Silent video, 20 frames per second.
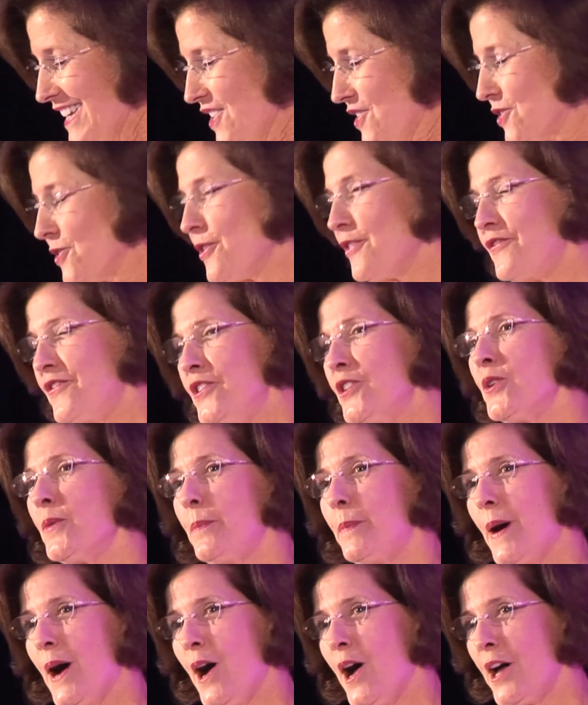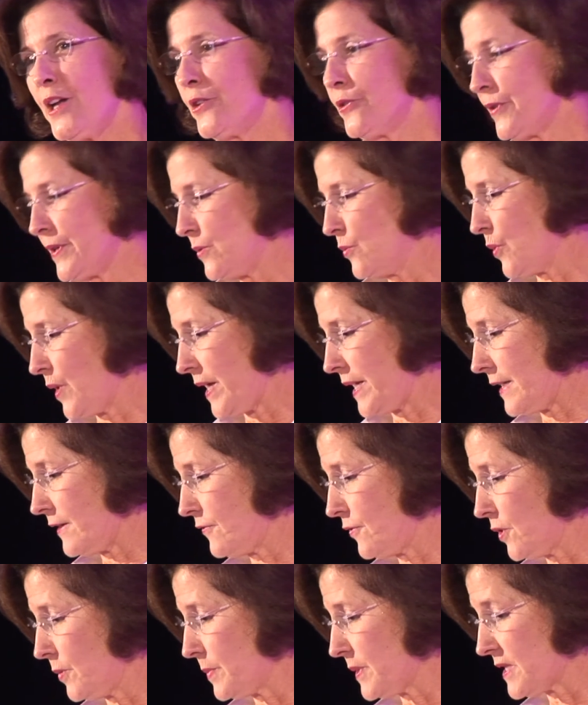So if you're pondering running
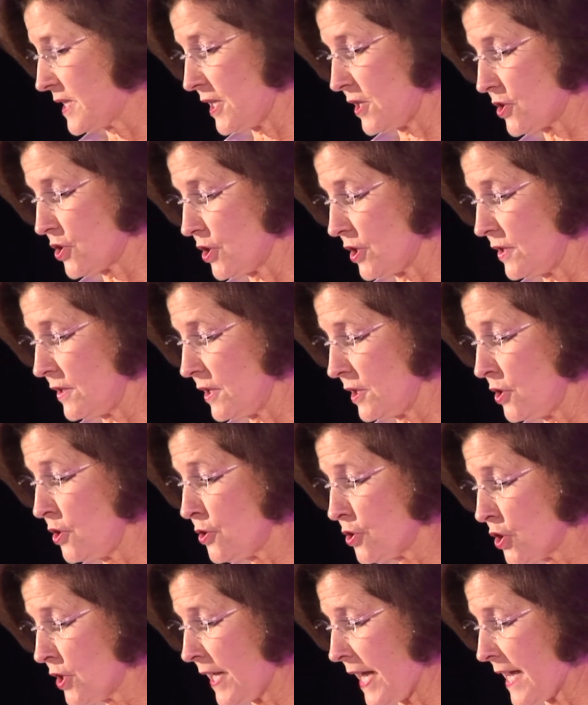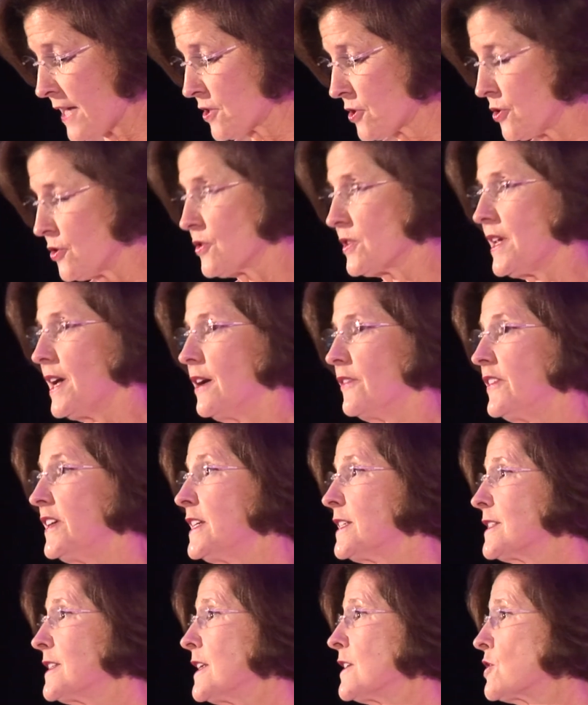for a position, you should ask yourself,
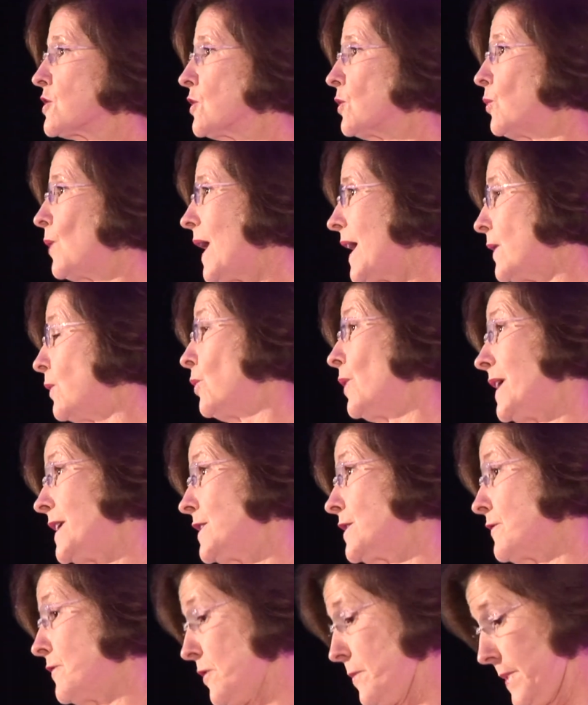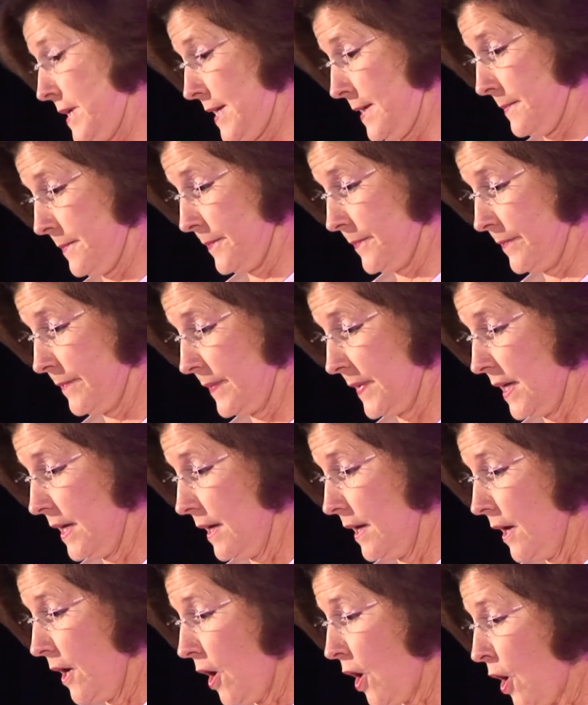is this the right race for me?
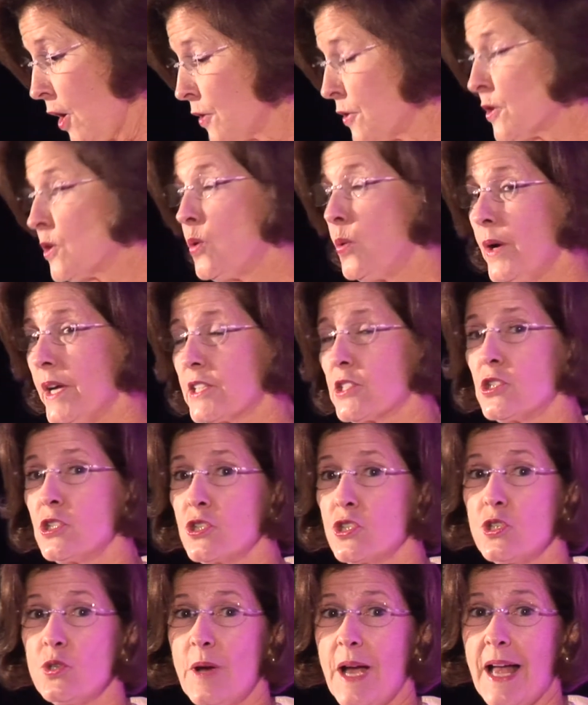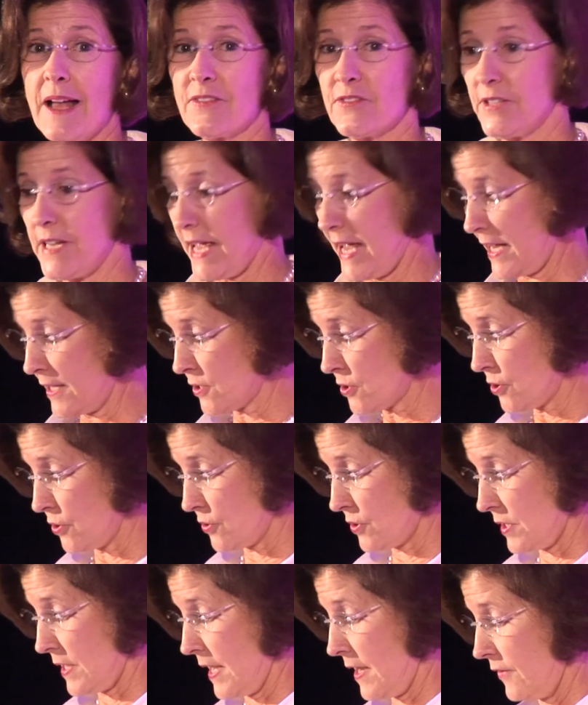Other questions you have to ask
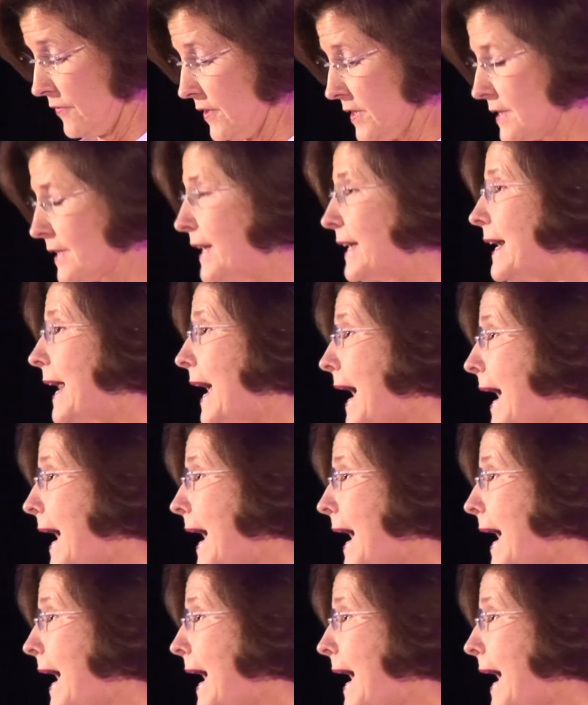yourself is, can